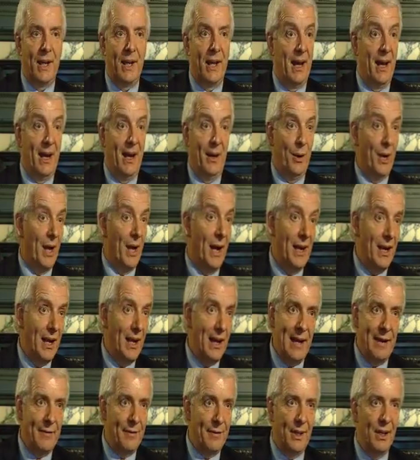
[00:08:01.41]
cow,
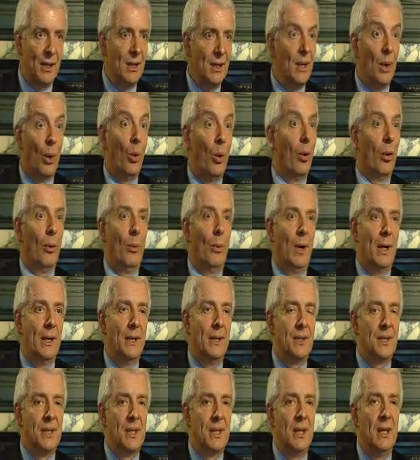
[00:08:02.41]
9/11, all at
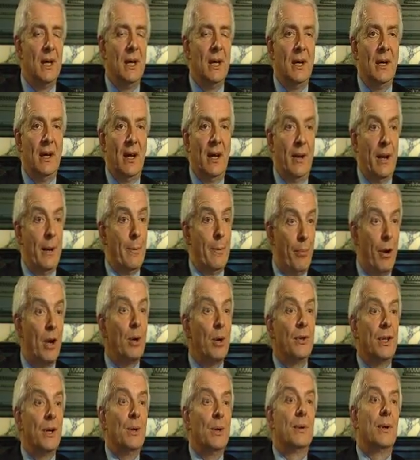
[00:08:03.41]
once, and it
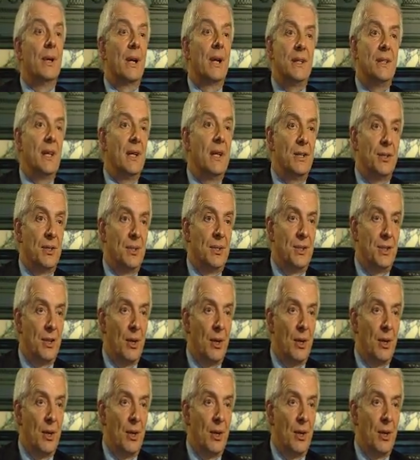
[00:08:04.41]
broke the organisation.